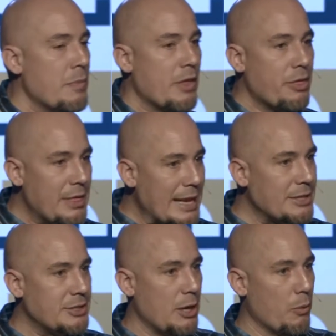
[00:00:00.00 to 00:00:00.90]
the
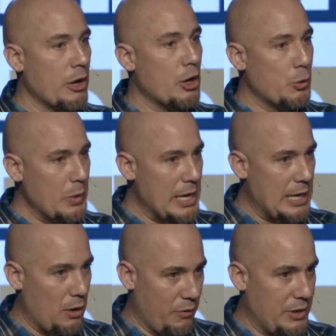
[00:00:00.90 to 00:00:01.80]
things that we're going to
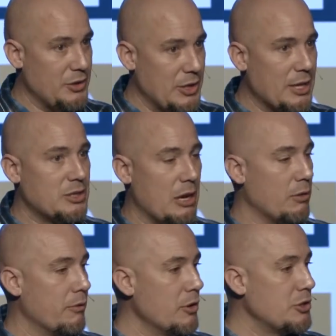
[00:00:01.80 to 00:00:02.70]
read over these next
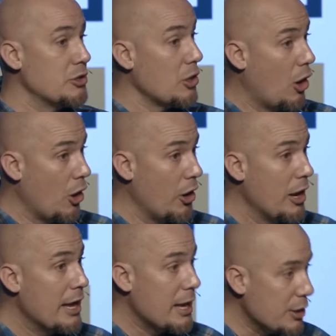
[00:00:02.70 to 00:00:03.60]
several verses are
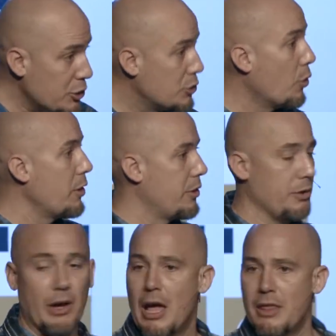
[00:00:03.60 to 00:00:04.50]

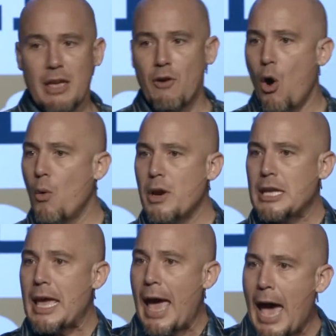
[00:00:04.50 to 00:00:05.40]
historical. They've
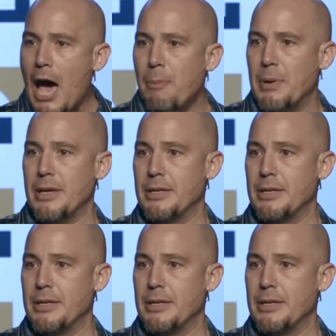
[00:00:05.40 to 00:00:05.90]
already happened.